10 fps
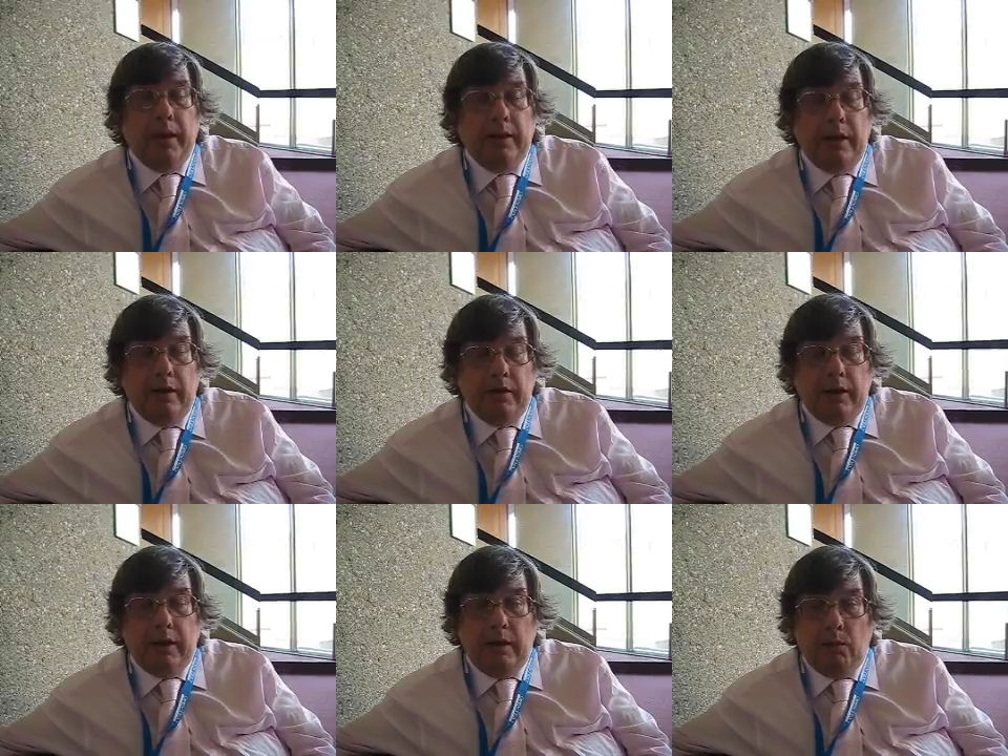Now,
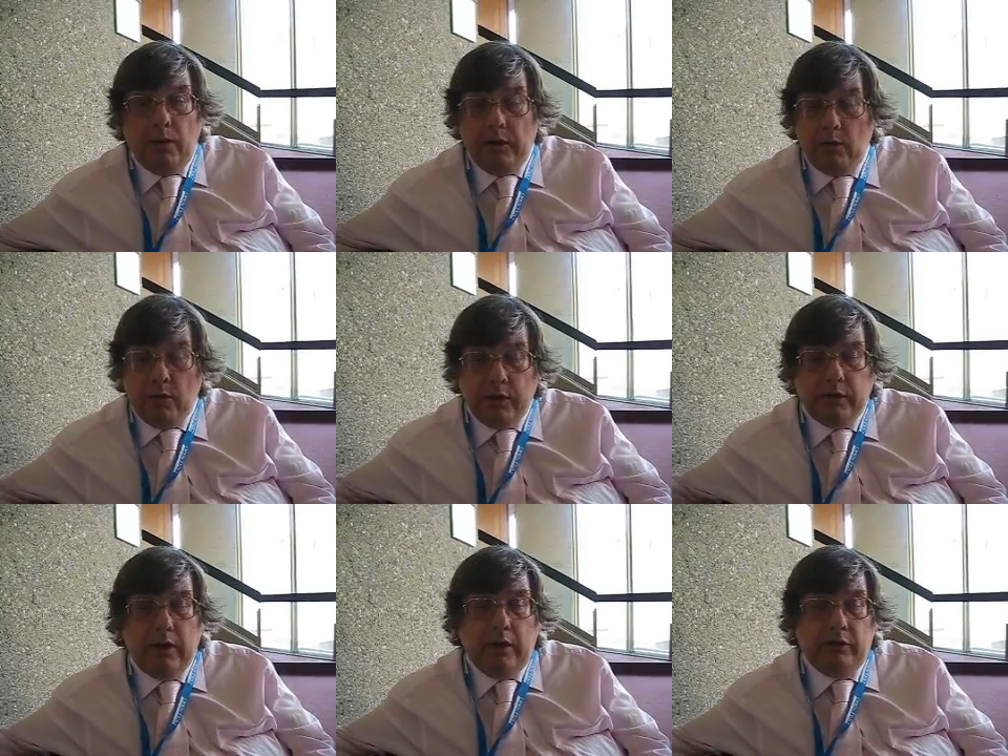when you look
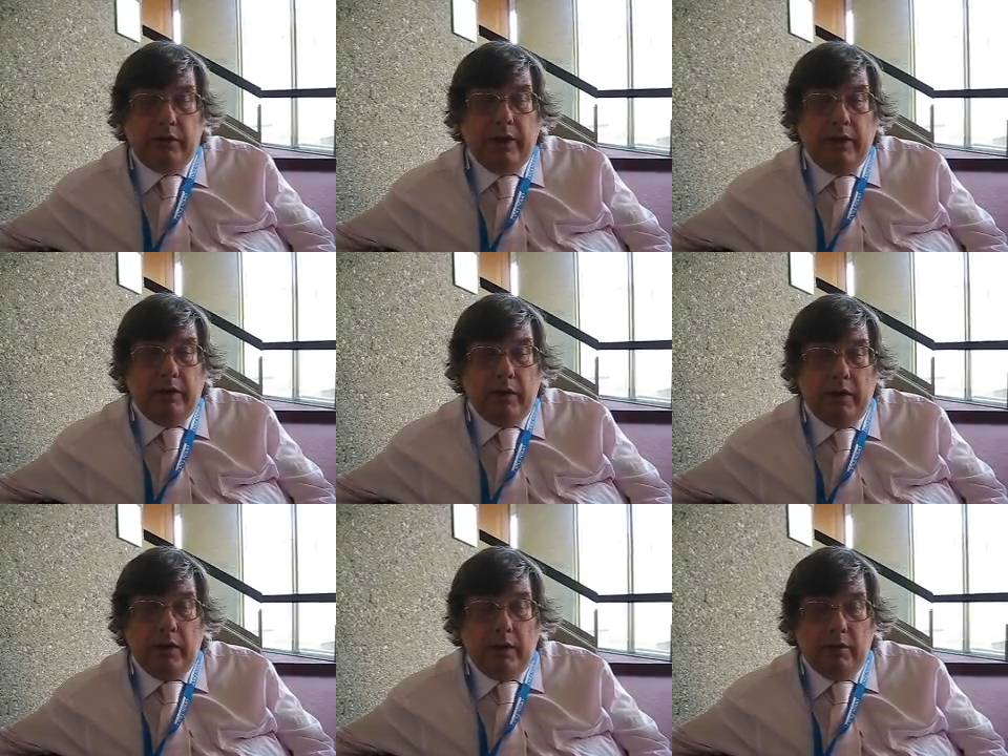at the
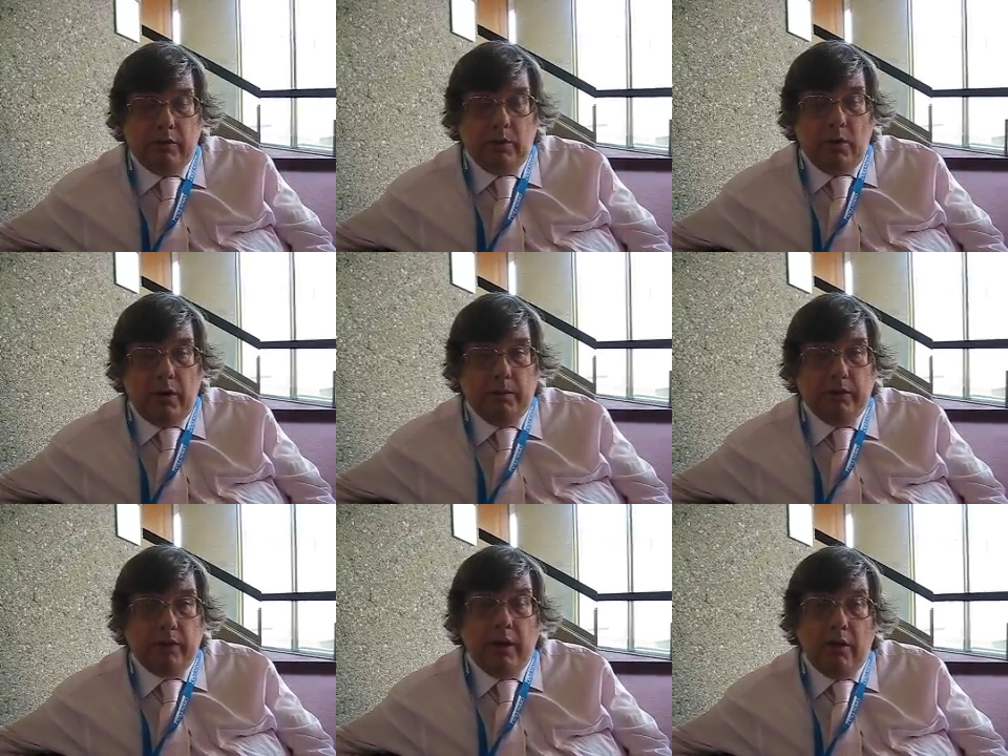ICA
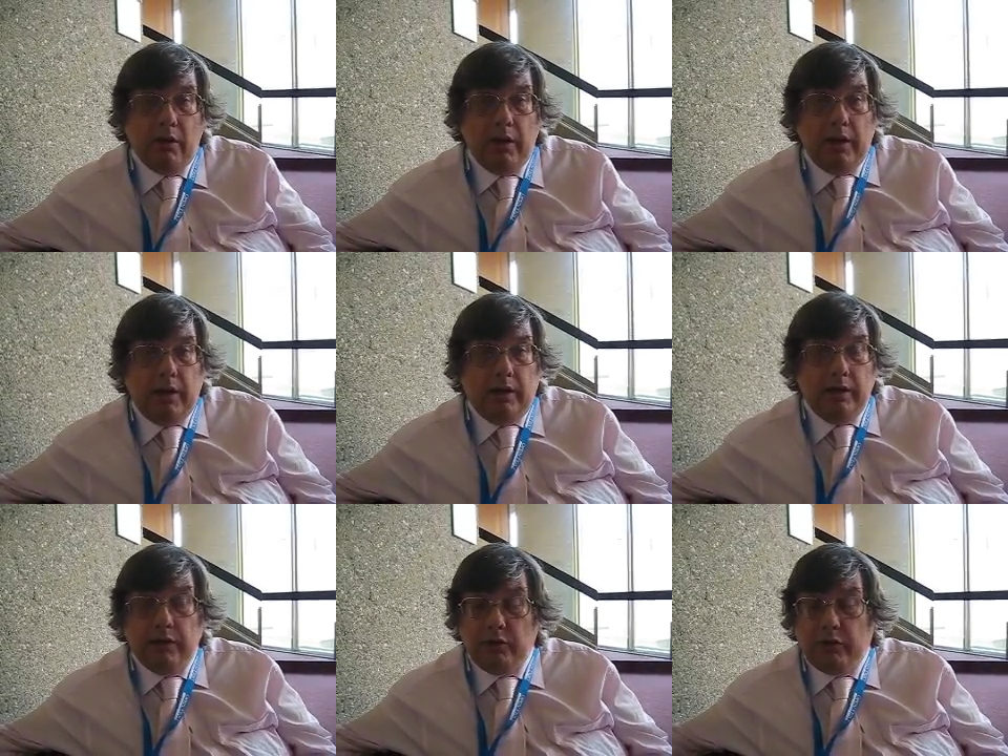requirements, they are
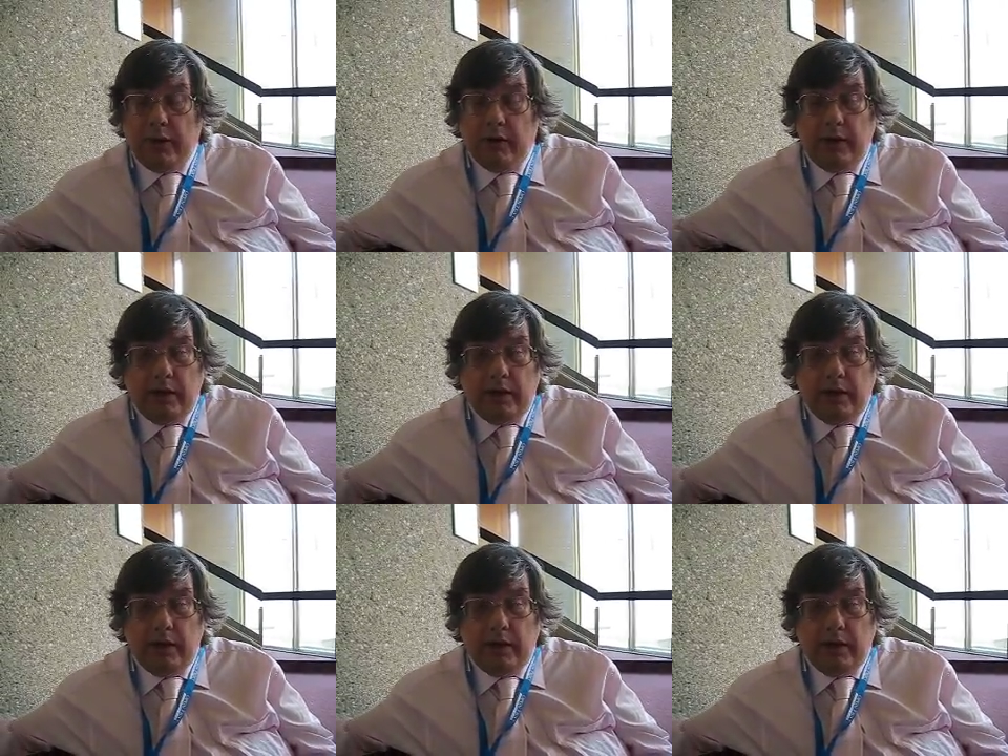necessarily